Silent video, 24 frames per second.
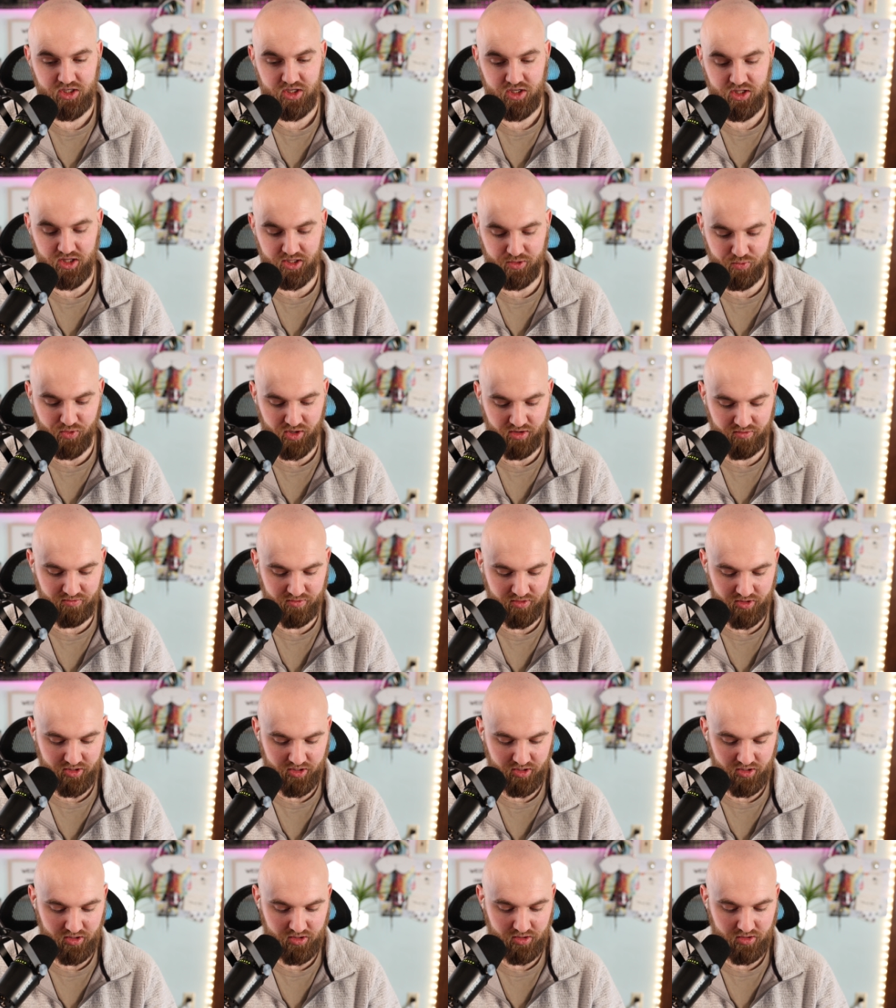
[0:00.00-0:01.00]
Like we have
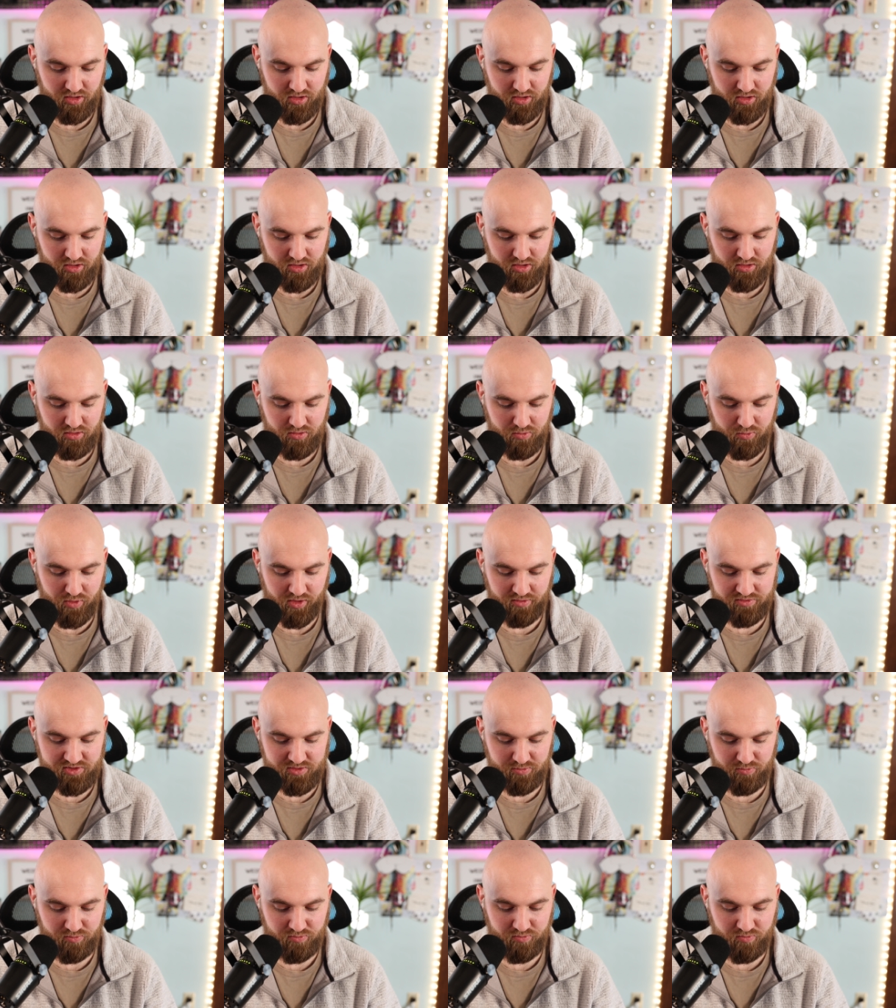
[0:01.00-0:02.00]
a, we have
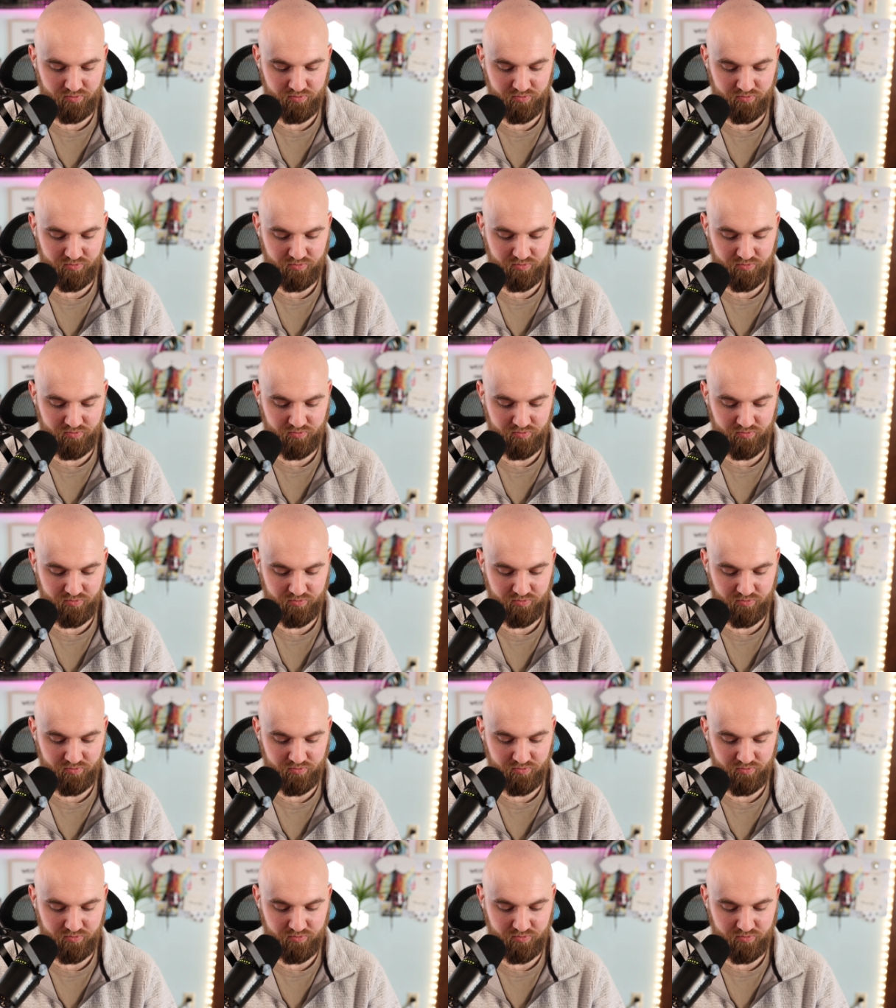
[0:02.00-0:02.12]
some